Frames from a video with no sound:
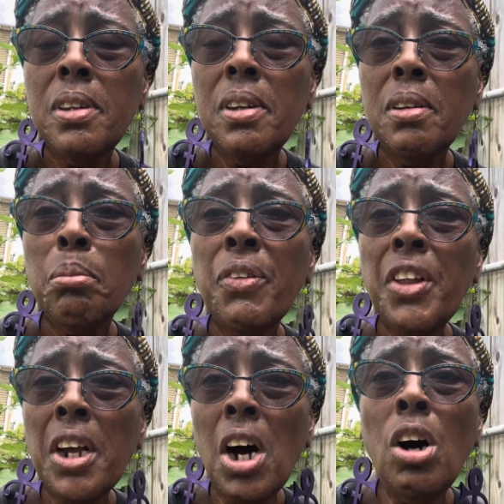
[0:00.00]
But they
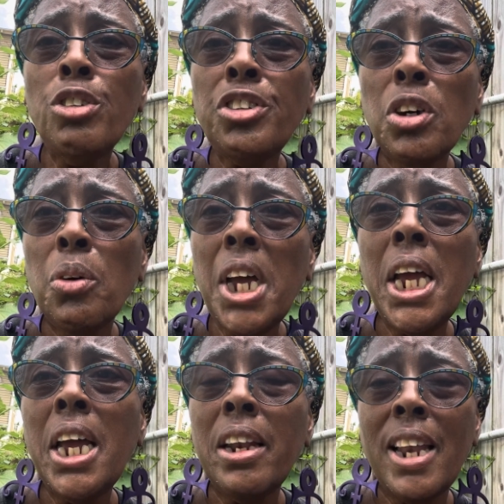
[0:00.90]
also
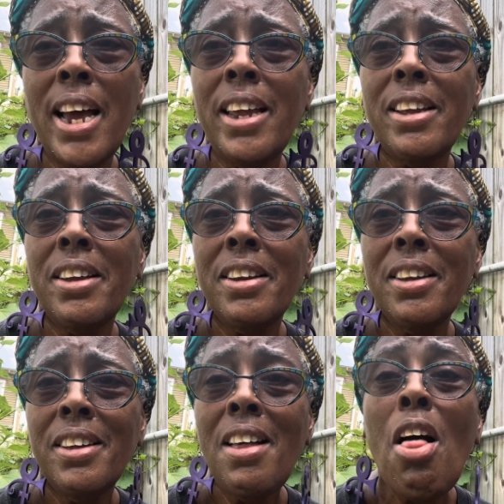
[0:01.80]
had like
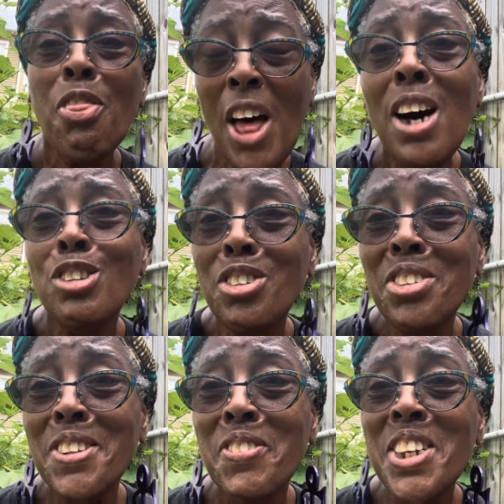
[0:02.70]
thousands
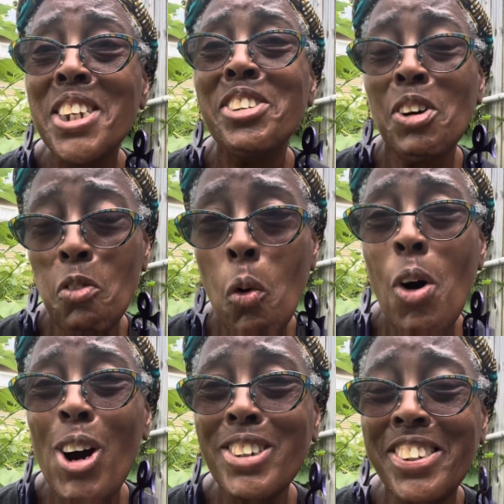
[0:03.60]
of years of
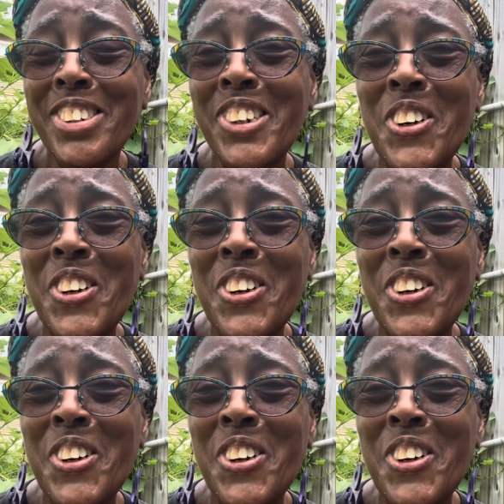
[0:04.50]
war too.